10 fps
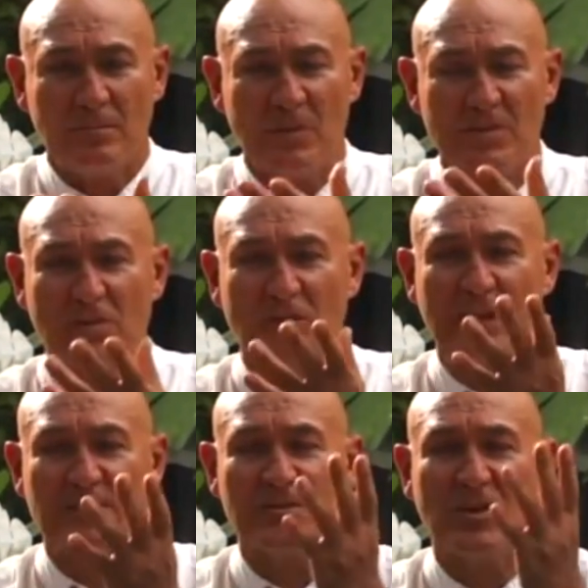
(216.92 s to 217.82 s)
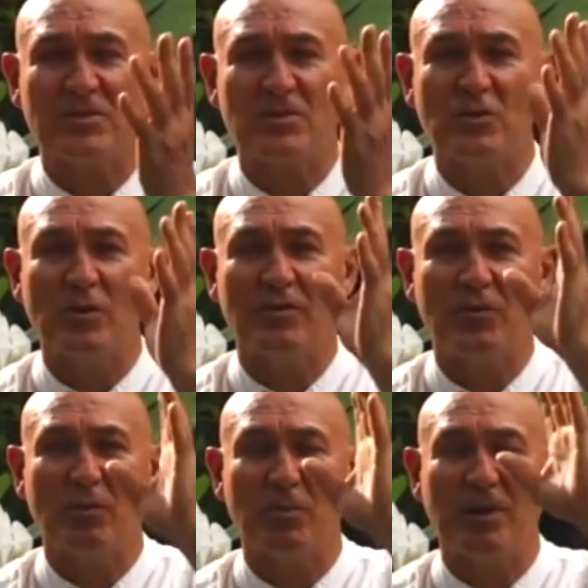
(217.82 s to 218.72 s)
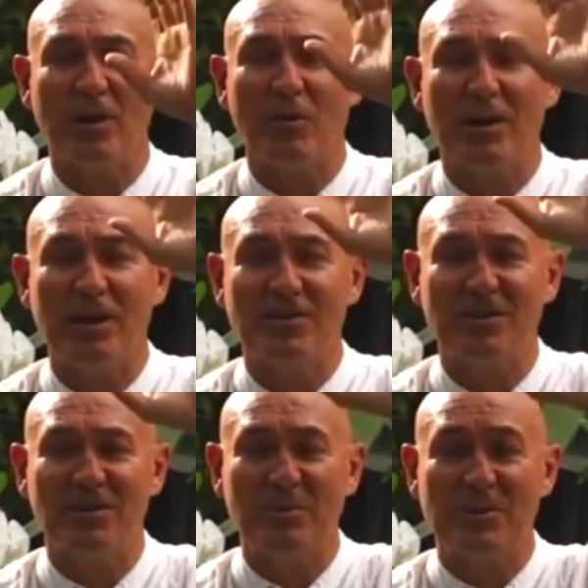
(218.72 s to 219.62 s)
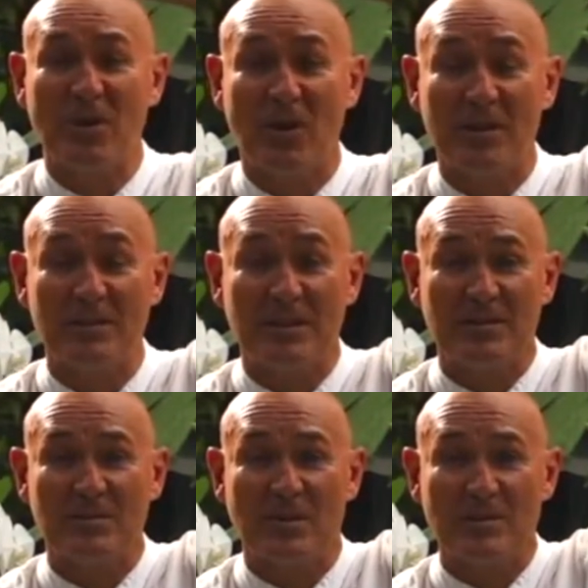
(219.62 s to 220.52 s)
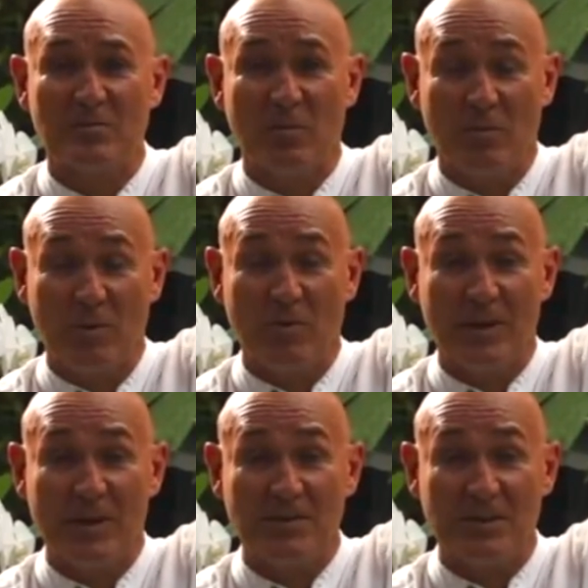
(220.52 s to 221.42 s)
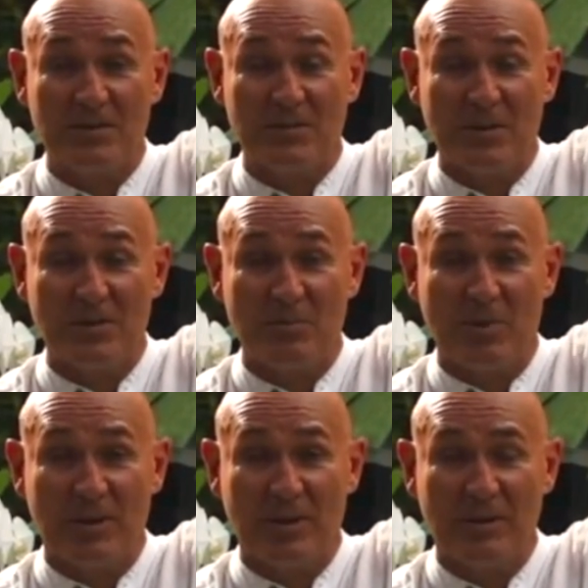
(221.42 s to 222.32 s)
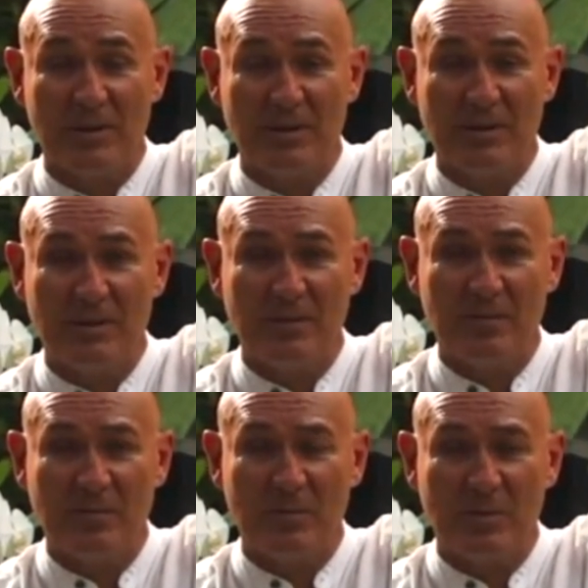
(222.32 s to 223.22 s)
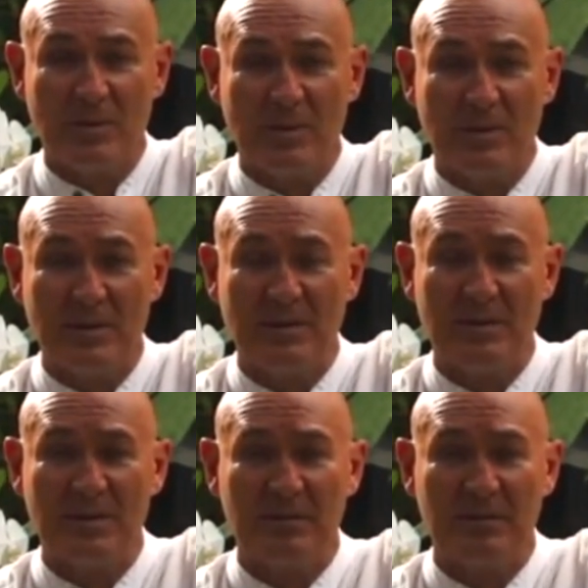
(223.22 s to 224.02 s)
This is a good exercise to do if you're a bit low in energy and a bit tired. This exercise will build energy inside your body. Breathing in.